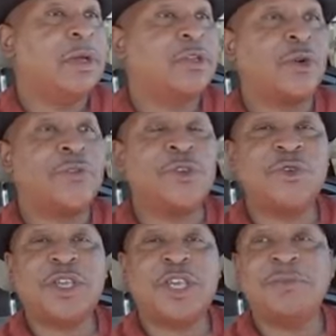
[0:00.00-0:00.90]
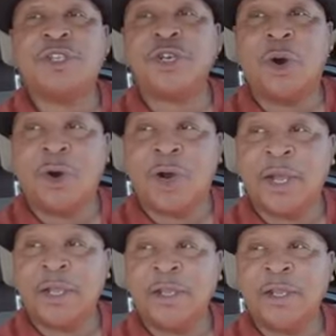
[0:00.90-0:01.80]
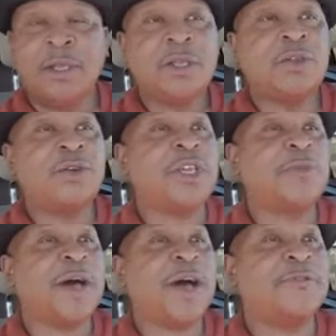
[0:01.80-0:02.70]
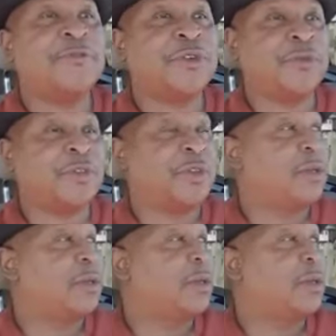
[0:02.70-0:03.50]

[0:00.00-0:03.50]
So if you keep joy, you'll keep a high frequency.